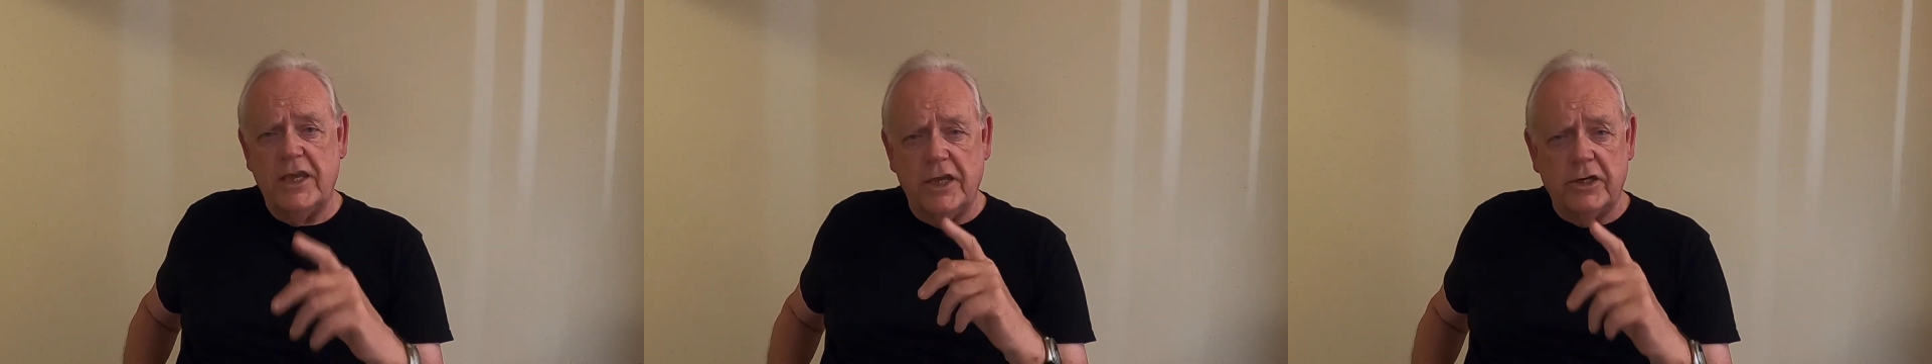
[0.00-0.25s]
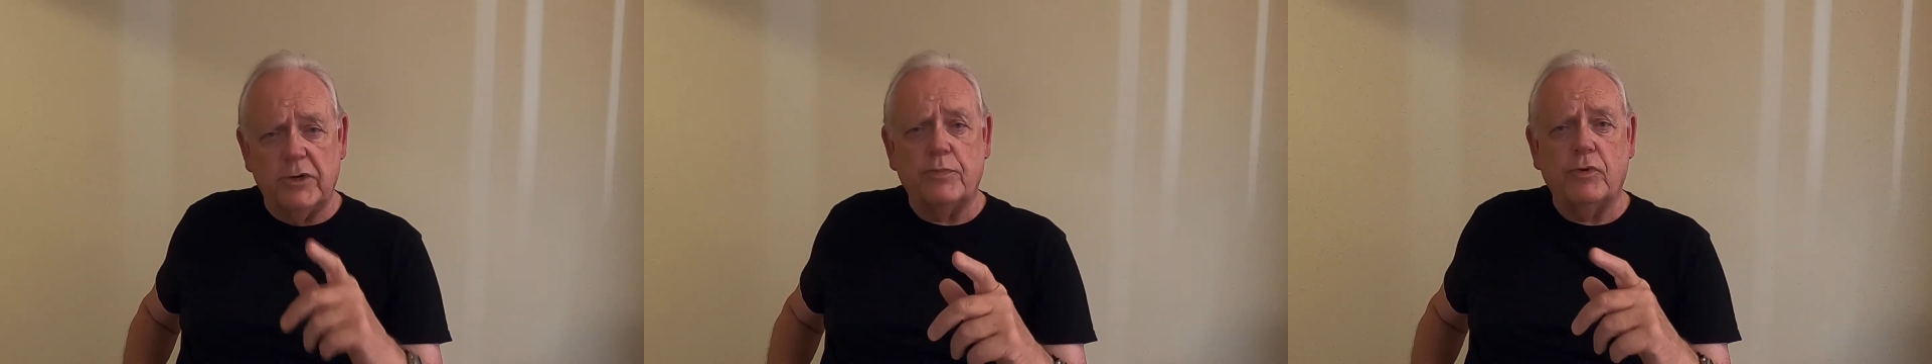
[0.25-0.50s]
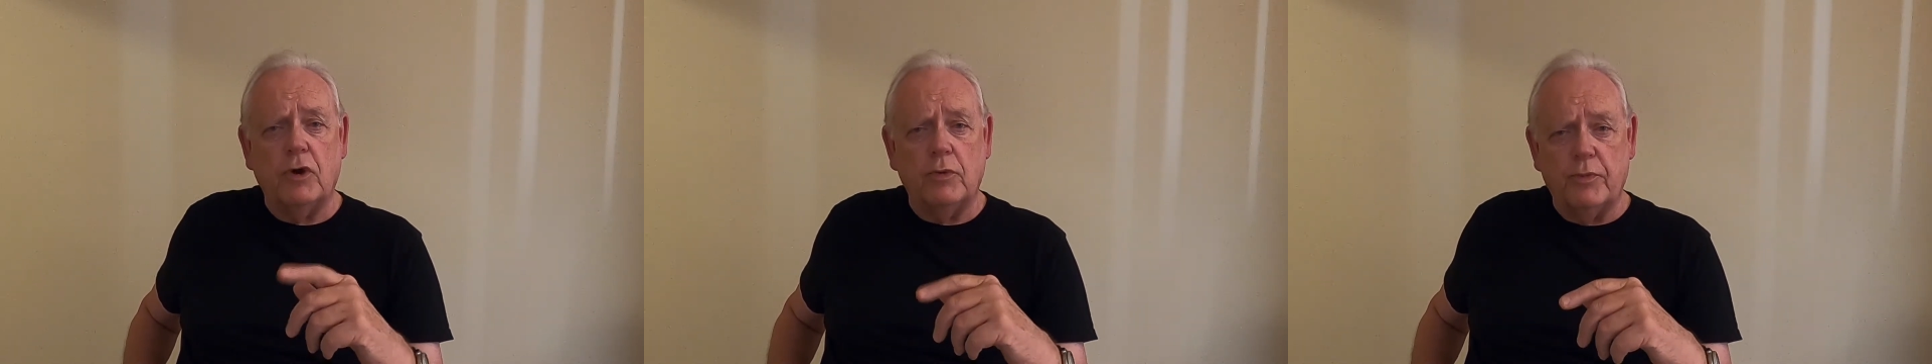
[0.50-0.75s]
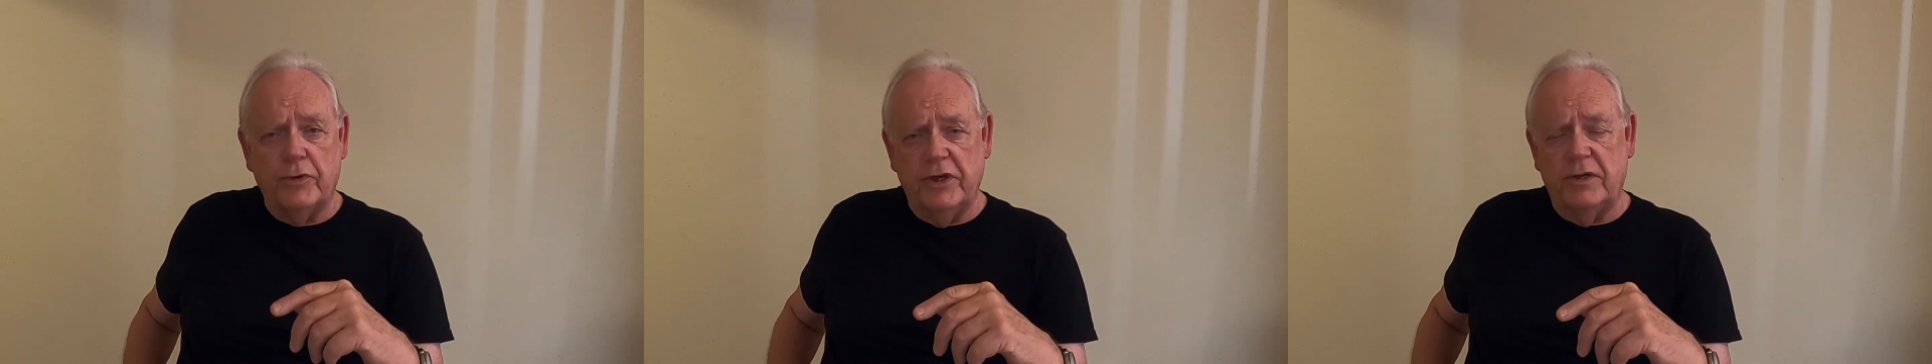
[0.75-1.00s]

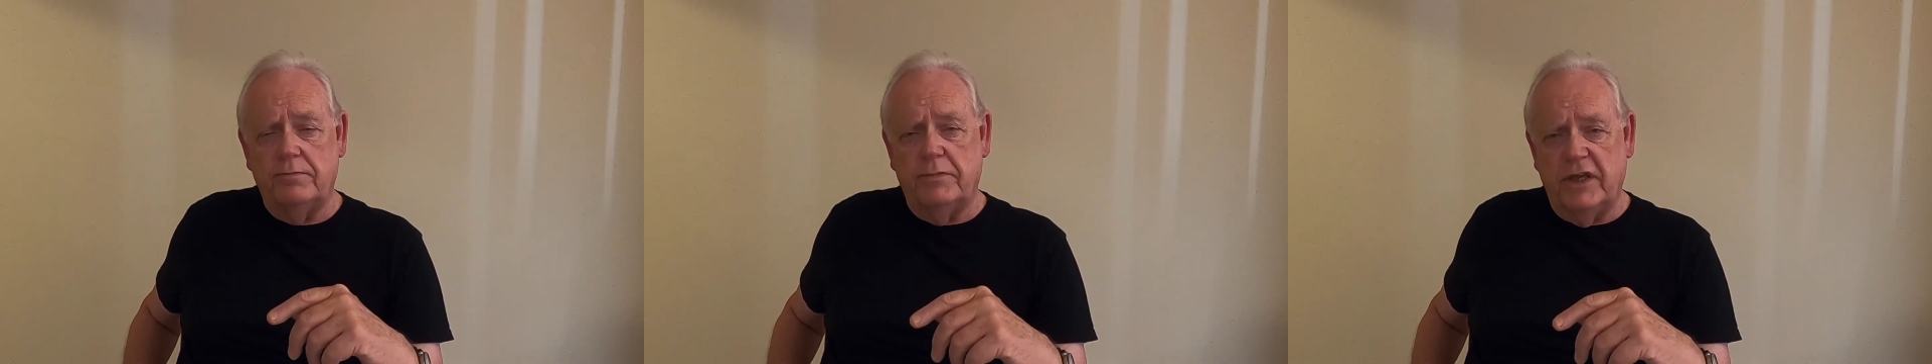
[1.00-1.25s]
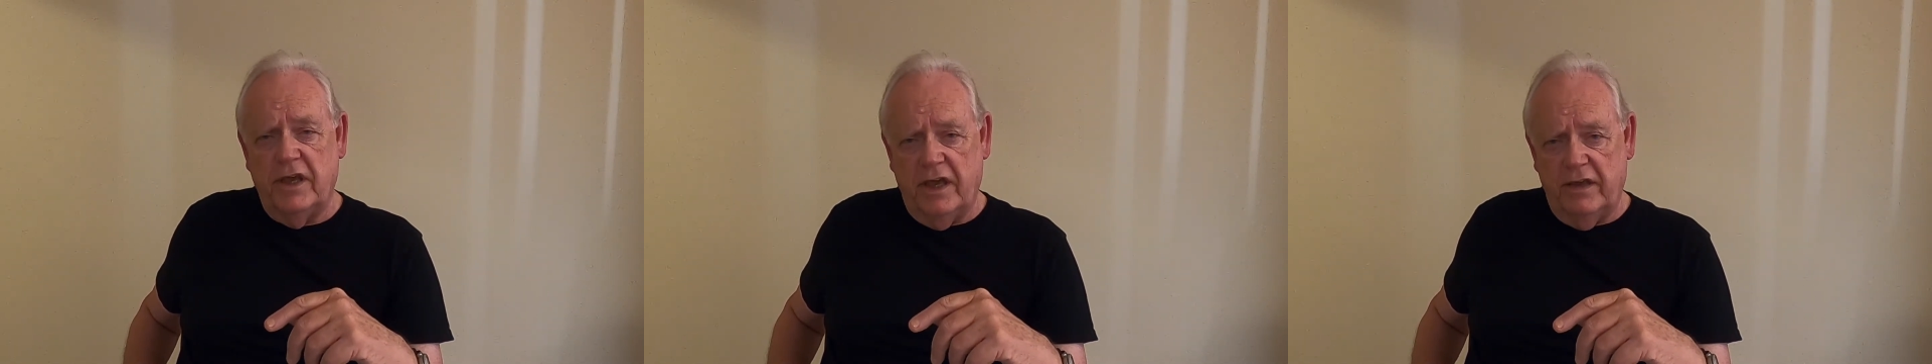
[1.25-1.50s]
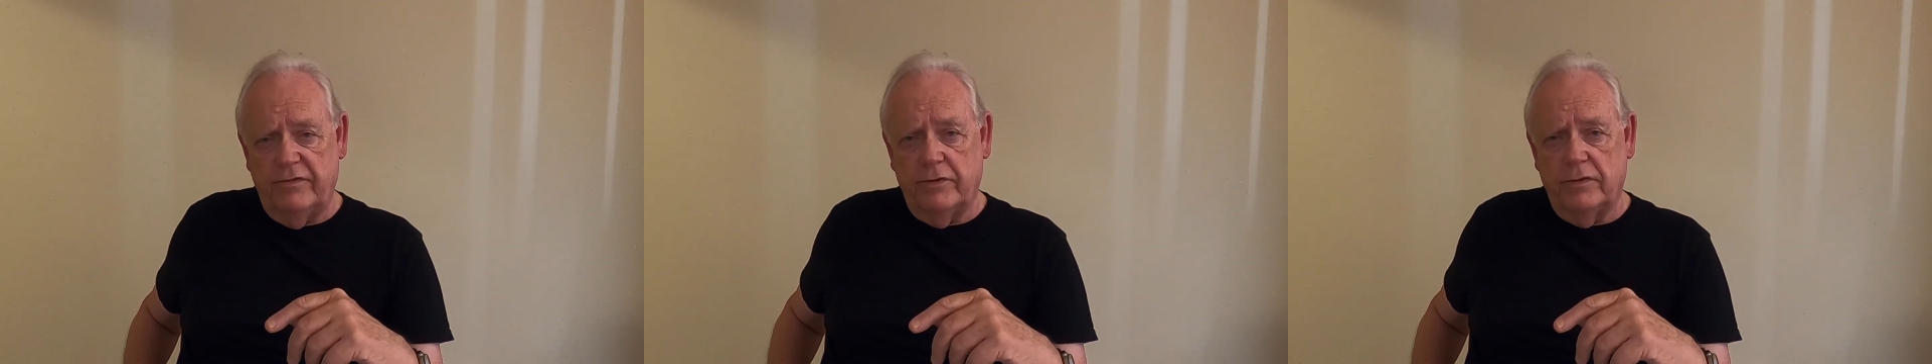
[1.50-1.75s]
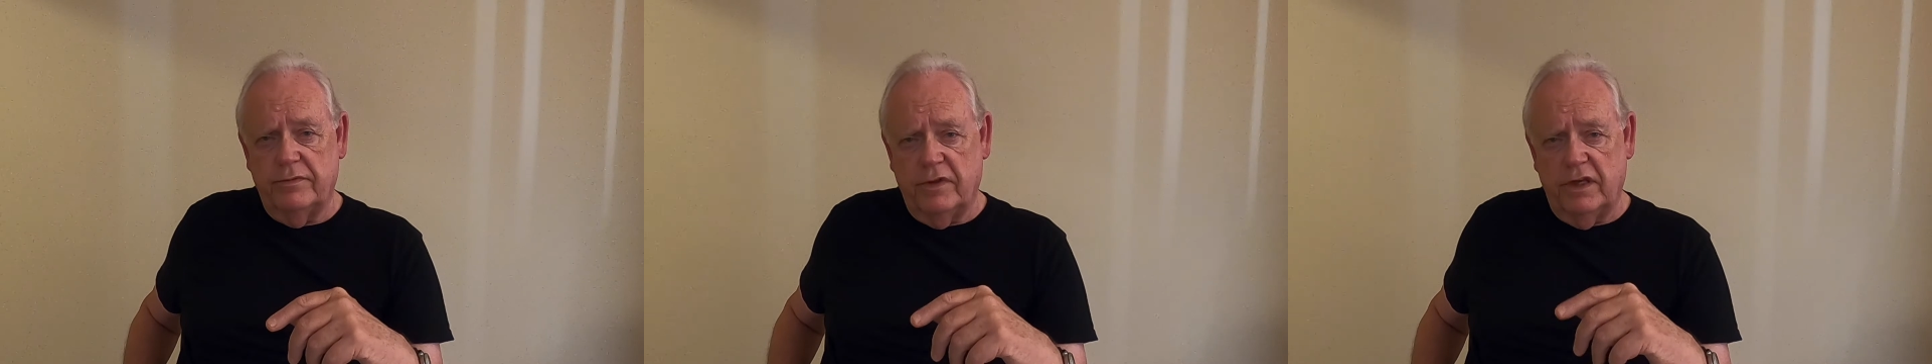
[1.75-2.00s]
inappropriate behavior.